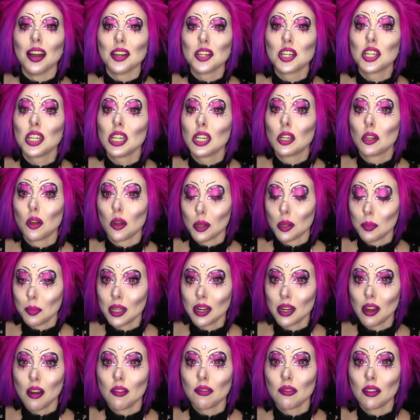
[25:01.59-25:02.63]
she got a
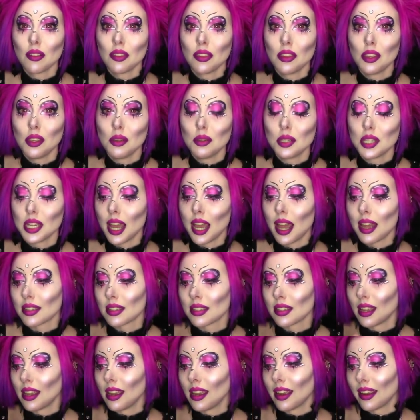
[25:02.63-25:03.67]
bit over
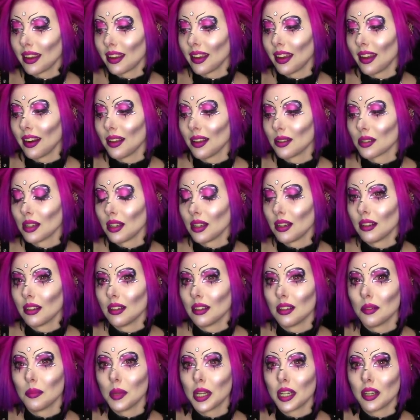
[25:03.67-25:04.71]
enthusiastic, and I was like,
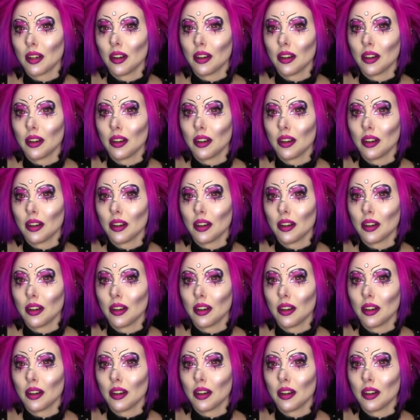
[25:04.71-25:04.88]
oh my